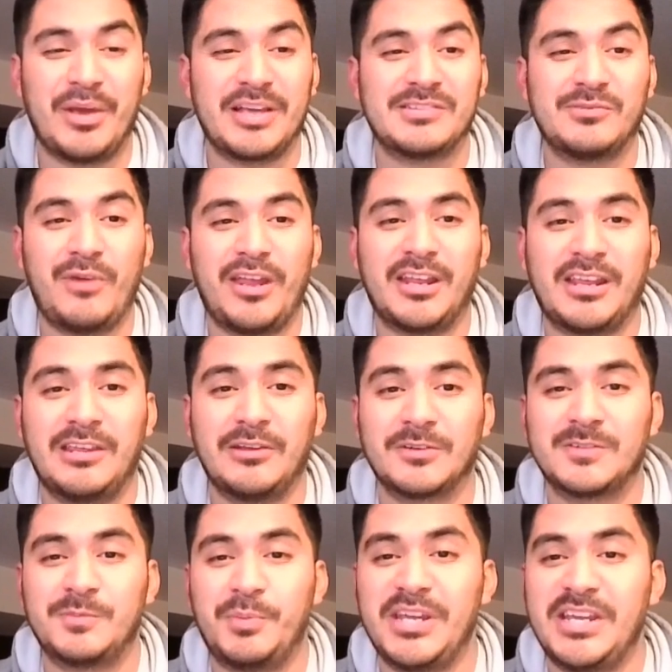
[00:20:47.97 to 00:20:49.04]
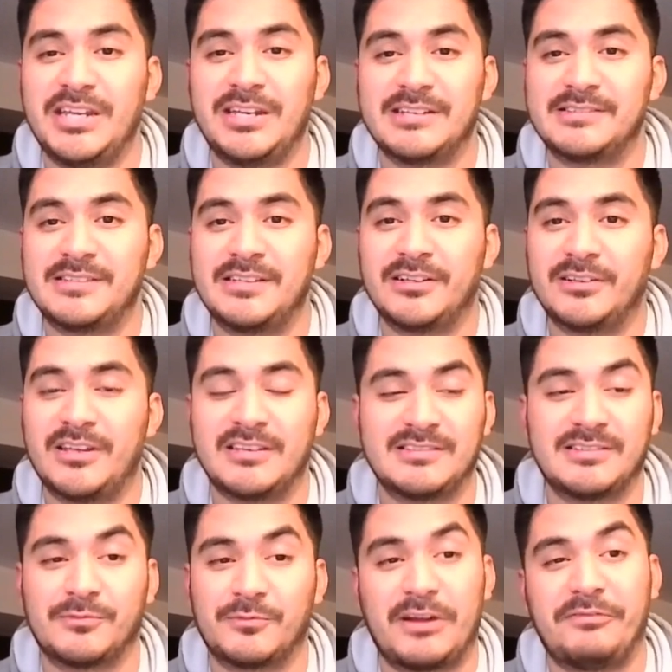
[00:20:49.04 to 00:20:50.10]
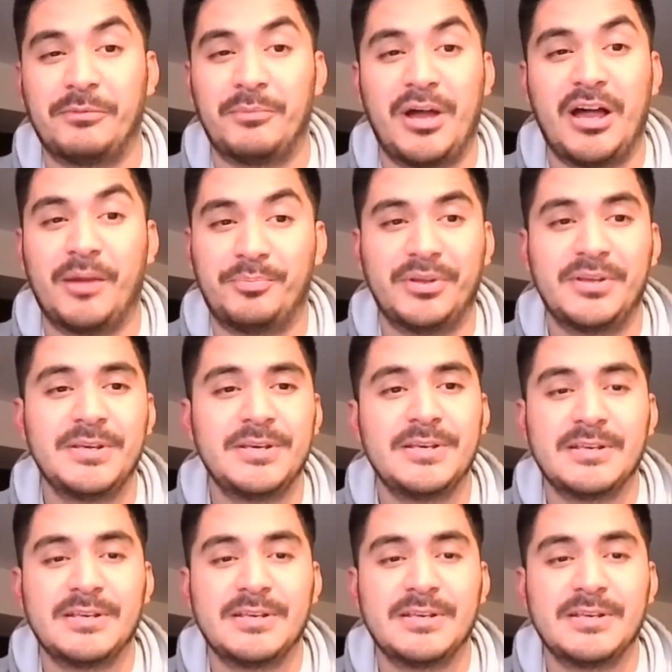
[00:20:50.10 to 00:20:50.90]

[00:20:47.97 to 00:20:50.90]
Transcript: best way to kill speed is to is to rough him up.